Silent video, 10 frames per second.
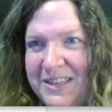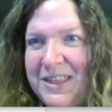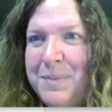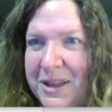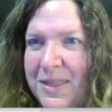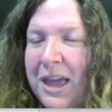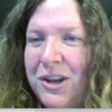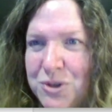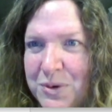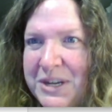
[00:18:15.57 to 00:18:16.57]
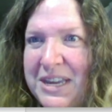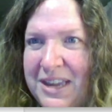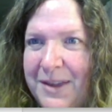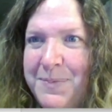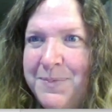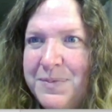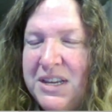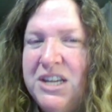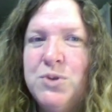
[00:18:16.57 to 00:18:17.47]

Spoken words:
The thing that made that tricky